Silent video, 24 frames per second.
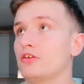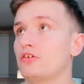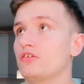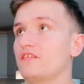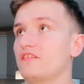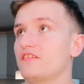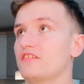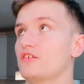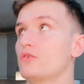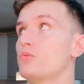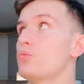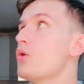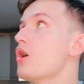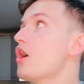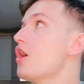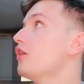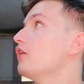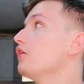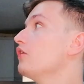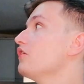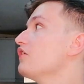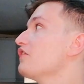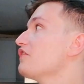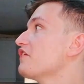looked in the
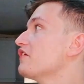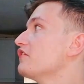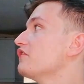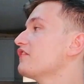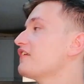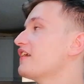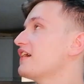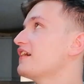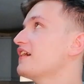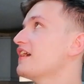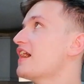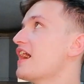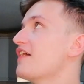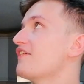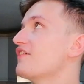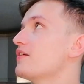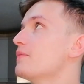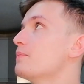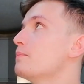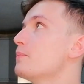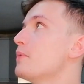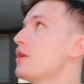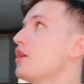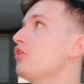walls and there's like kind of
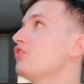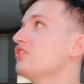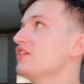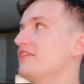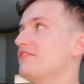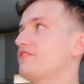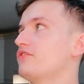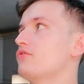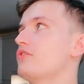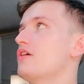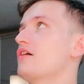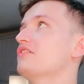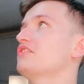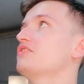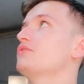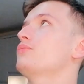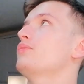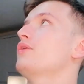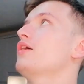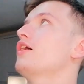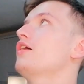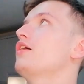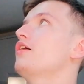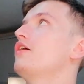like mold everywhere on the
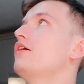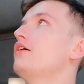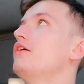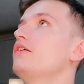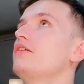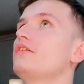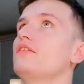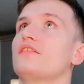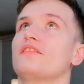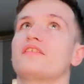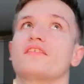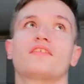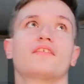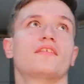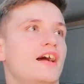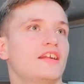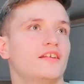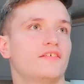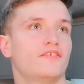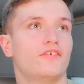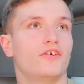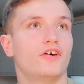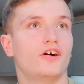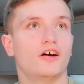walls, and
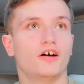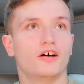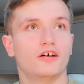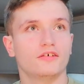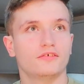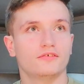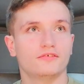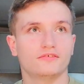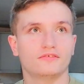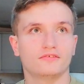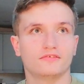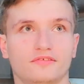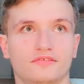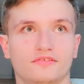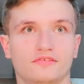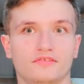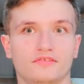I thought,